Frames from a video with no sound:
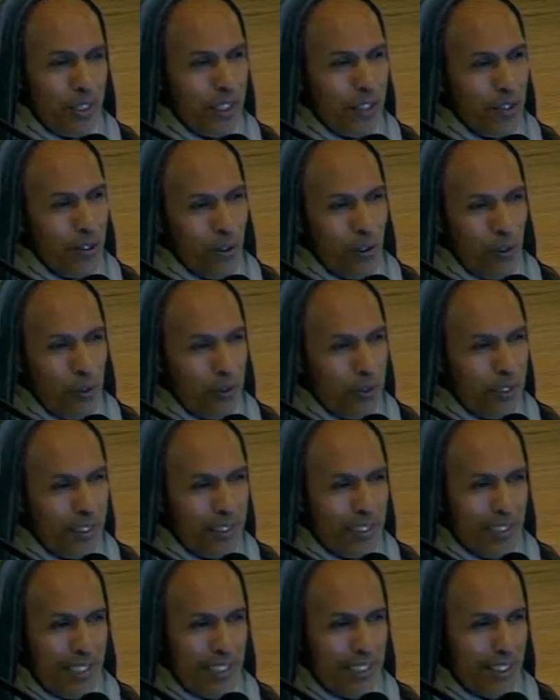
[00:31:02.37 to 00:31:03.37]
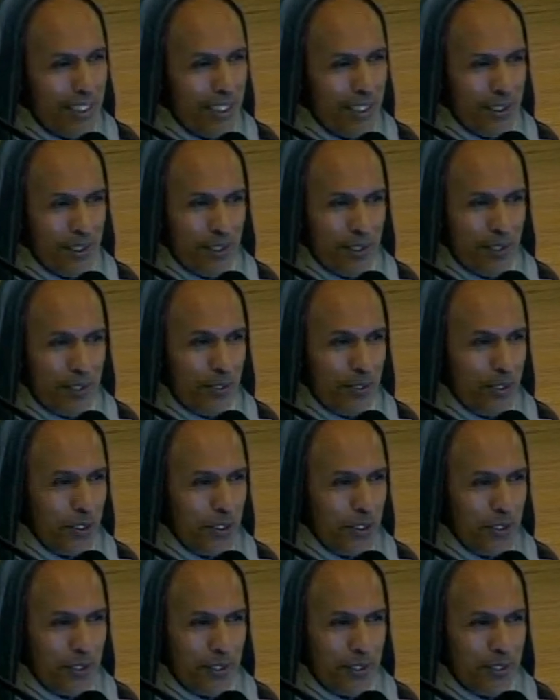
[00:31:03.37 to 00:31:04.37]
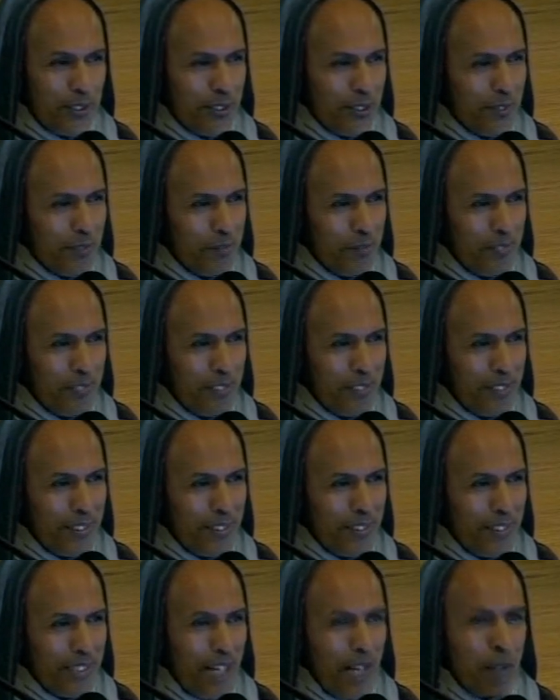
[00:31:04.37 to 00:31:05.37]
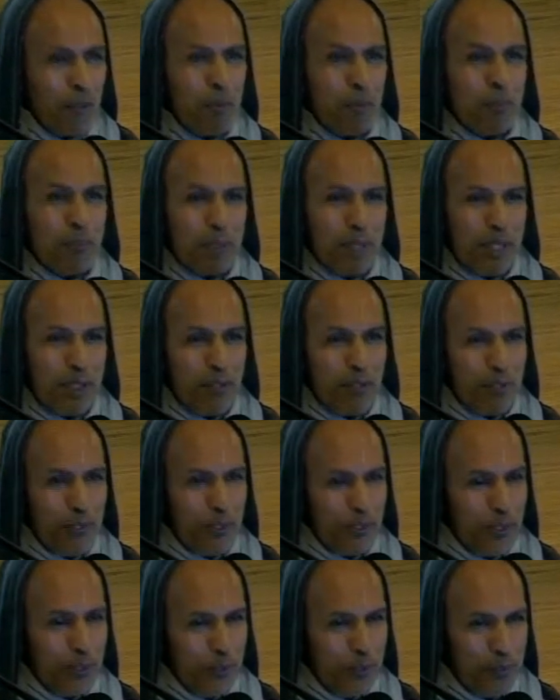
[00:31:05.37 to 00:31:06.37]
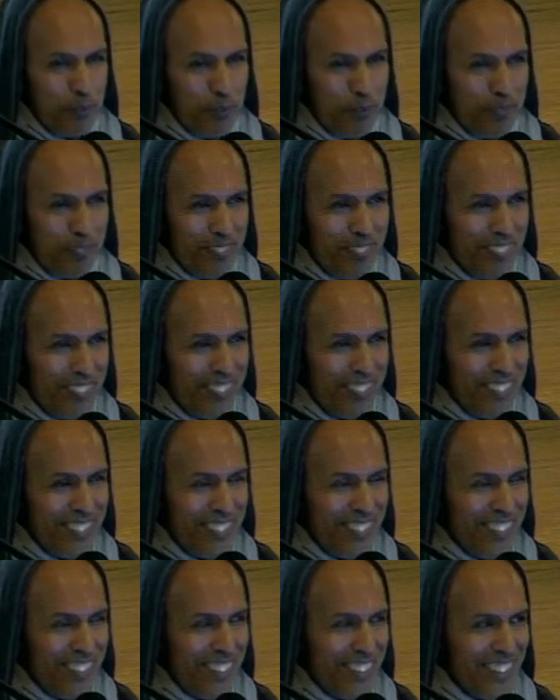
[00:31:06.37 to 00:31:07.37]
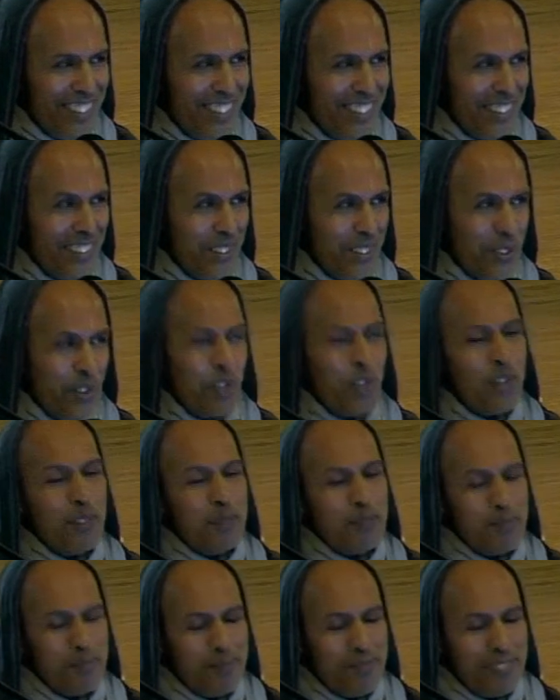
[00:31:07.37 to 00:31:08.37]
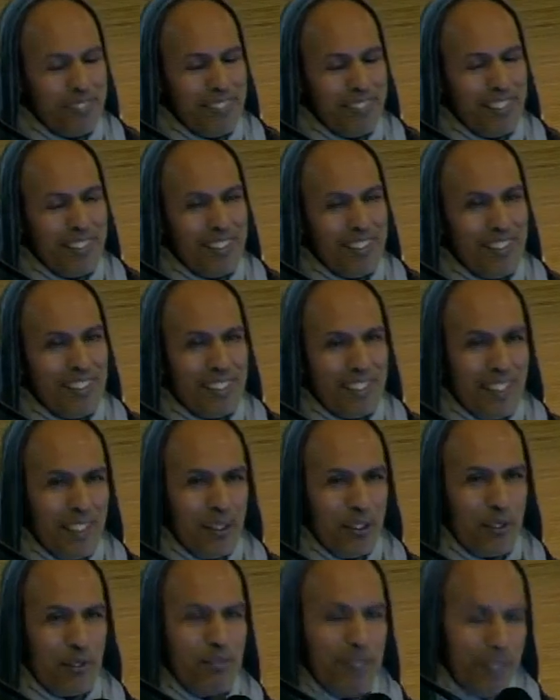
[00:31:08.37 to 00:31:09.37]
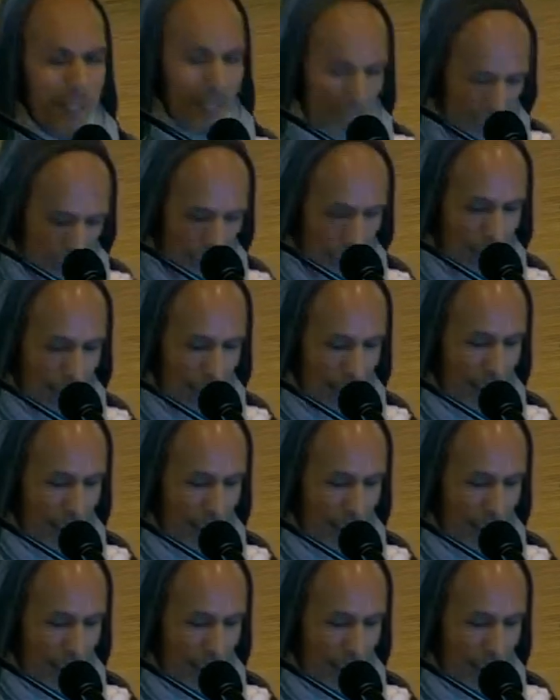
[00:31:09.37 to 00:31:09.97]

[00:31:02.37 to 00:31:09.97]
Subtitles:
you can always take shelter of Jesus. I will pray for you. So then you feel,